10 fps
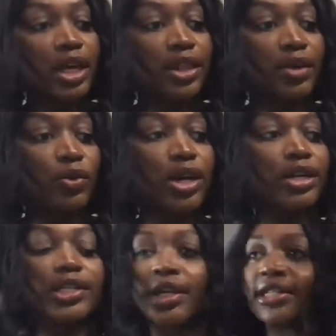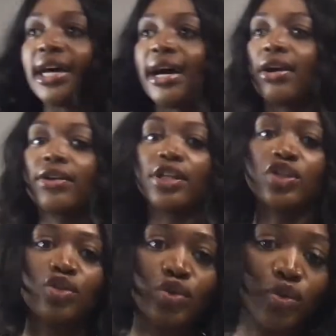and then we're going to start to add on
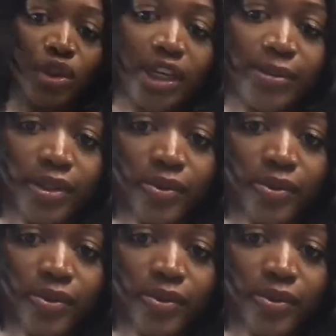the tulips.